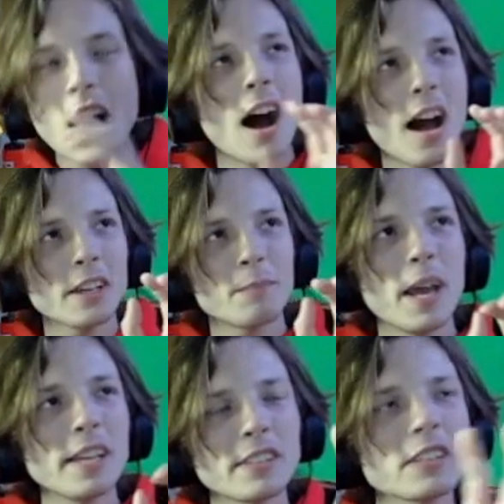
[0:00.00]
I
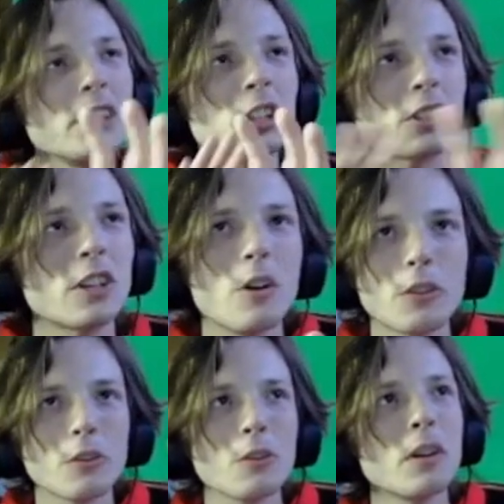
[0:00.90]
basically just go
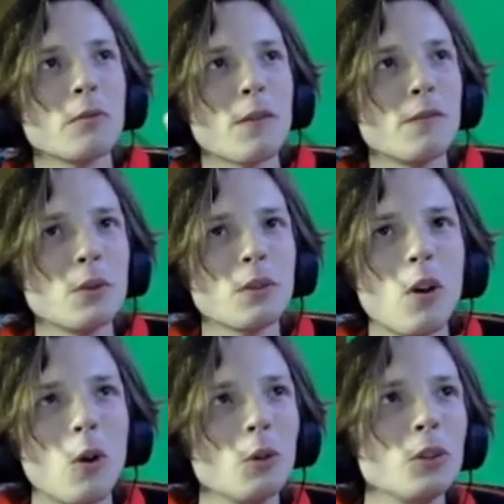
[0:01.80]
through and review the
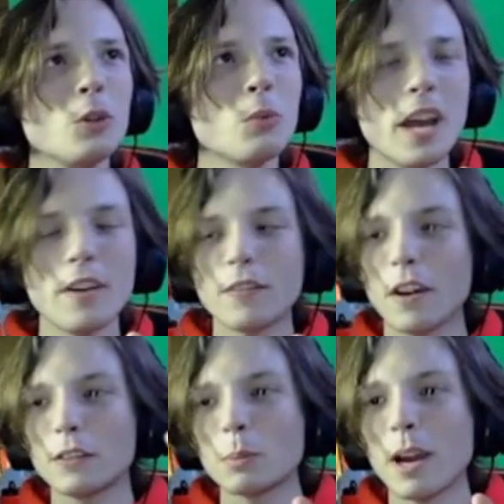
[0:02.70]
whole new wave
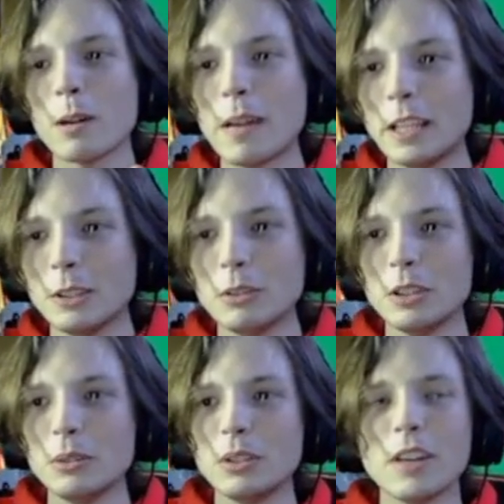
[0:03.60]
of Spider-Man
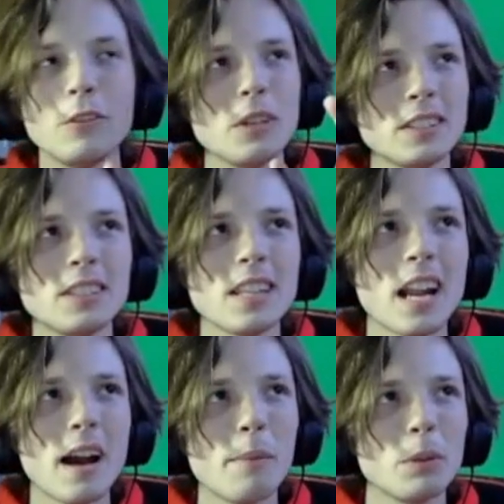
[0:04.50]
U2s. If you didn't see that
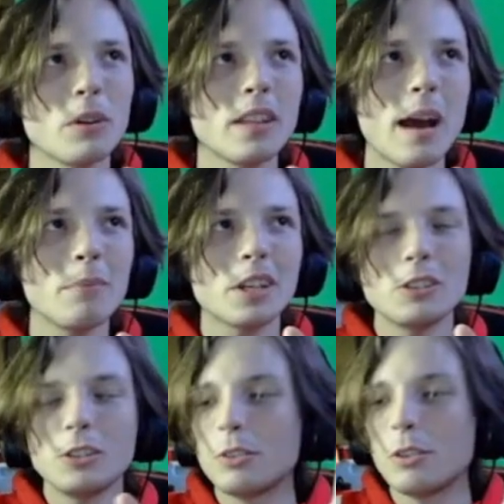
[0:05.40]
I uploaded that
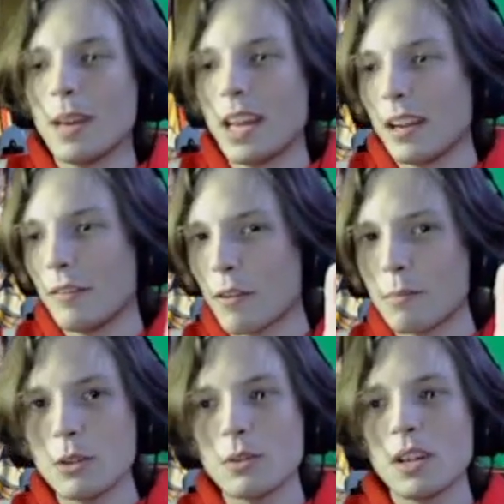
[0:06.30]
because YouTube hid it
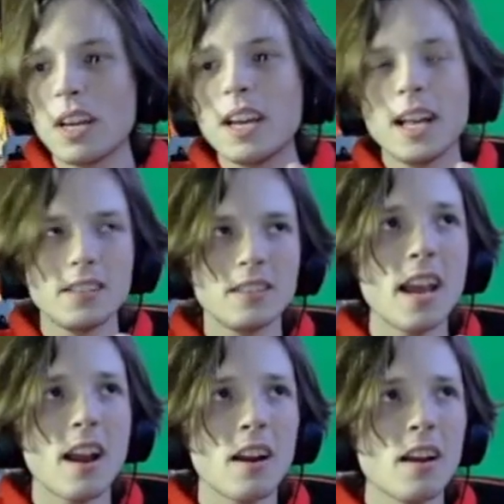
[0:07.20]
from you, it's
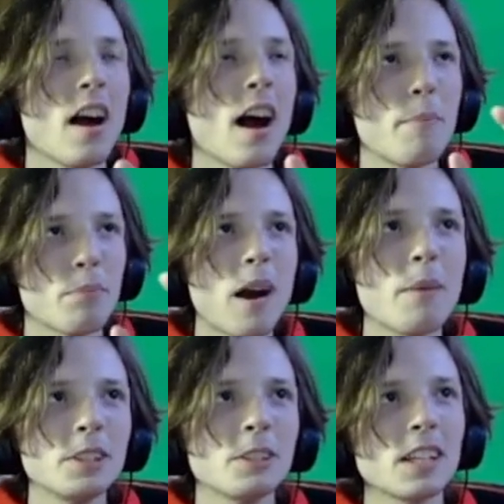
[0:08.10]
there. I
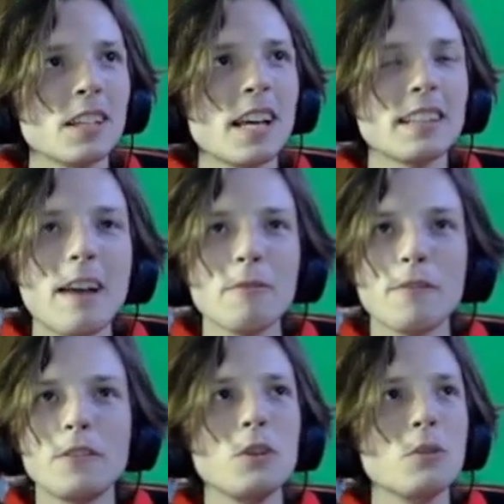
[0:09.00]
promise you're going to like that
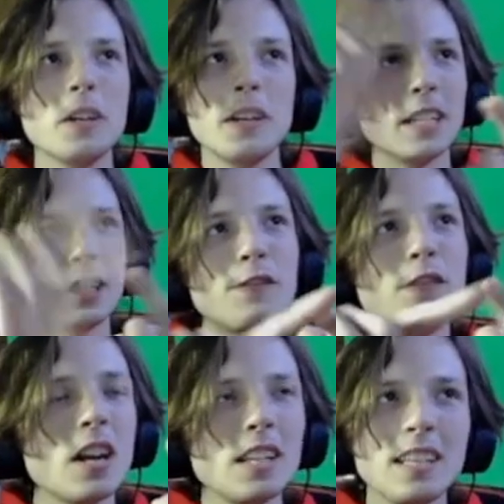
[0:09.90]
review. It's
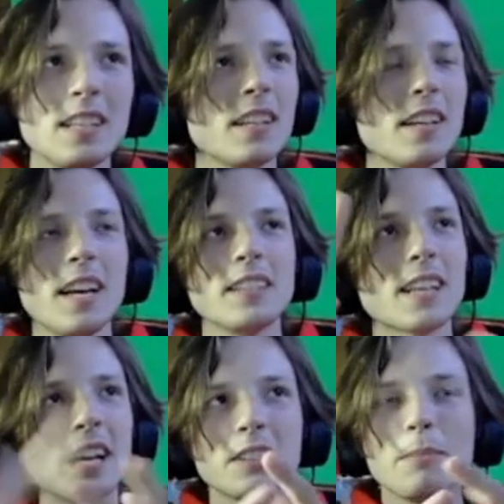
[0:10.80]
funny. It's
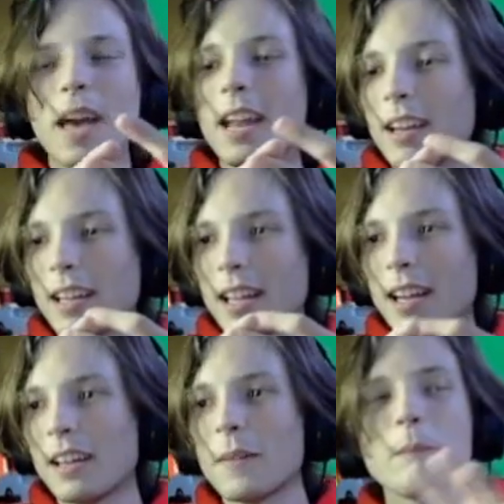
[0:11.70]
got some editing in
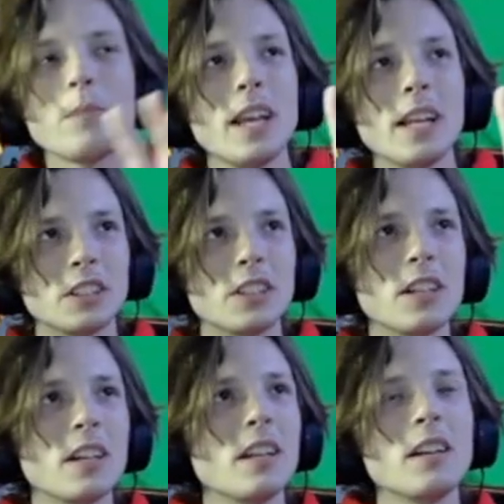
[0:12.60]
it. It's
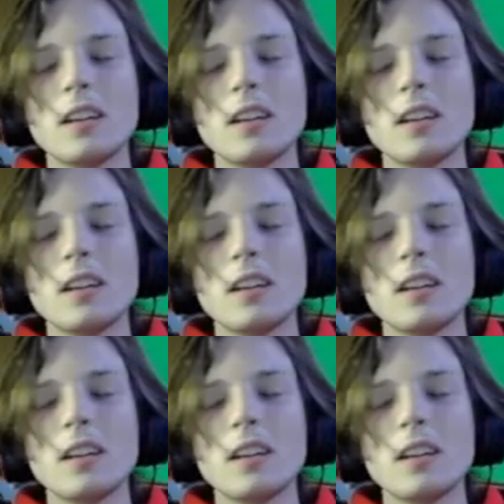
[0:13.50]
good.